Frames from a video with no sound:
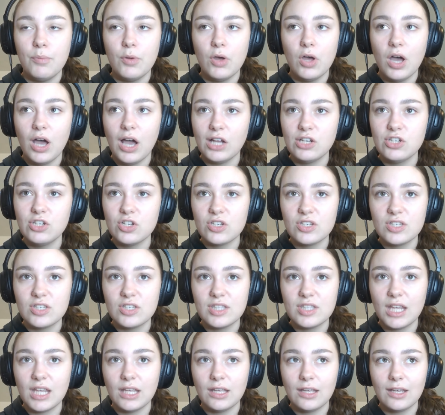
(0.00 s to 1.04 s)
But I just
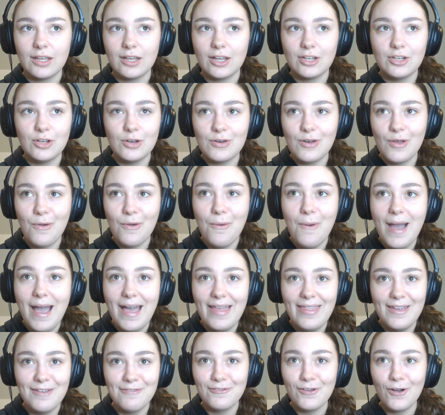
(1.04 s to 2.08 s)
think, I don't know where
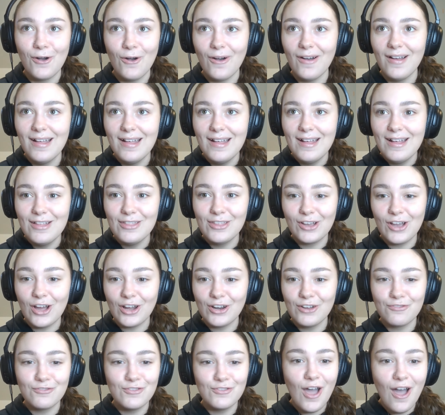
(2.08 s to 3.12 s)
they've got the kind
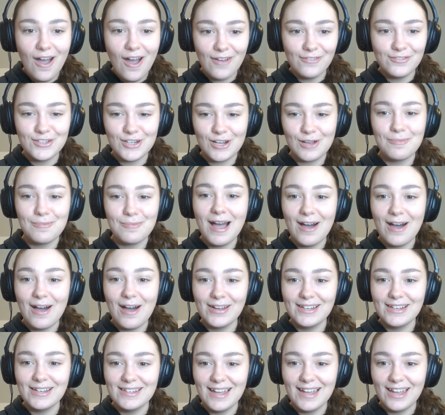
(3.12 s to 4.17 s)
of nerve to come out
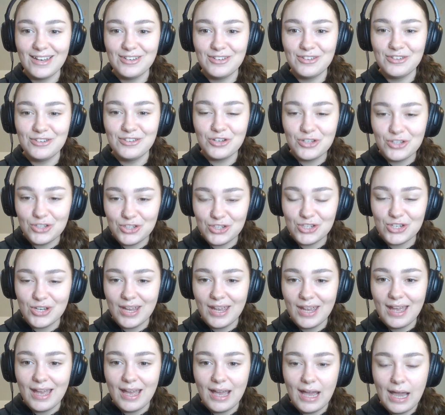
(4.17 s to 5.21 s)
and judge
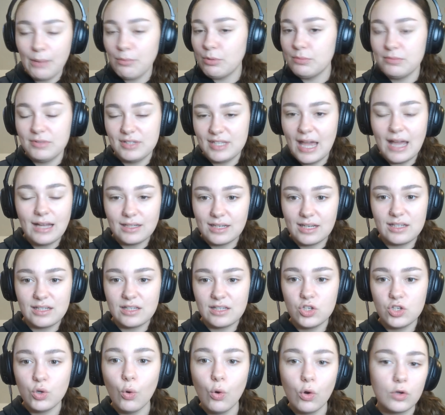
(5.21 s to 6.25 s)
Amorim's tactics and
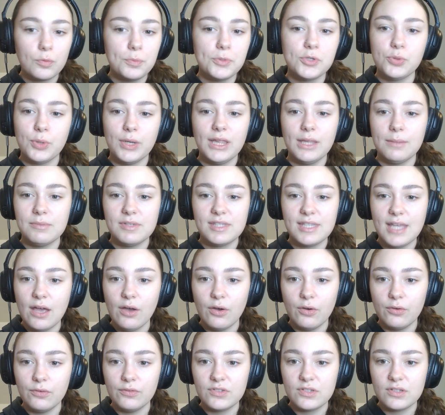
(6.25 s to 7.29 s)
talk between
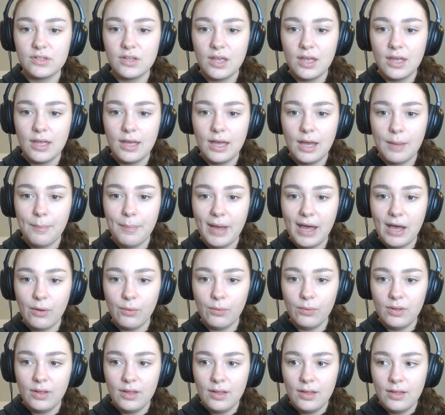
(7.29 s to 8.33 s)
themselves
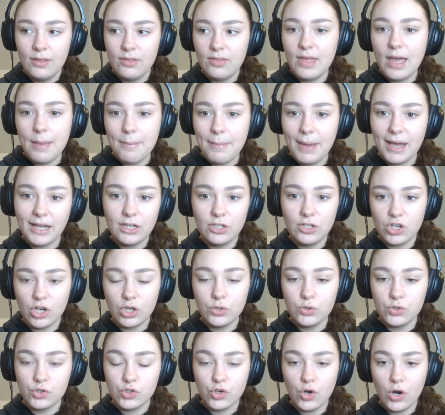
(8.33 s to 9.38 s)
about their manager
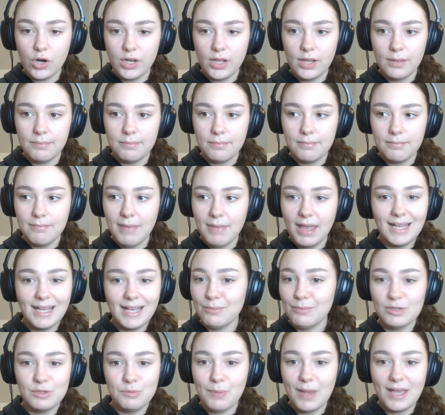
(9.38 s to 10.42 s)
who's trying to make
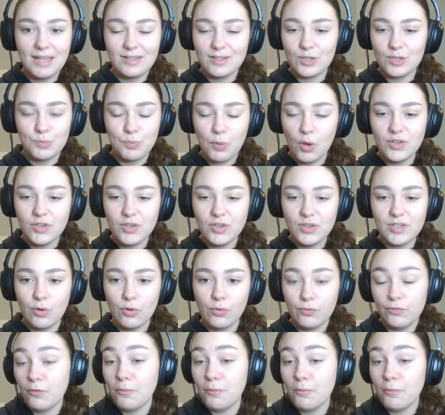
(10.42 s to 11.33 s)
them as best as possible.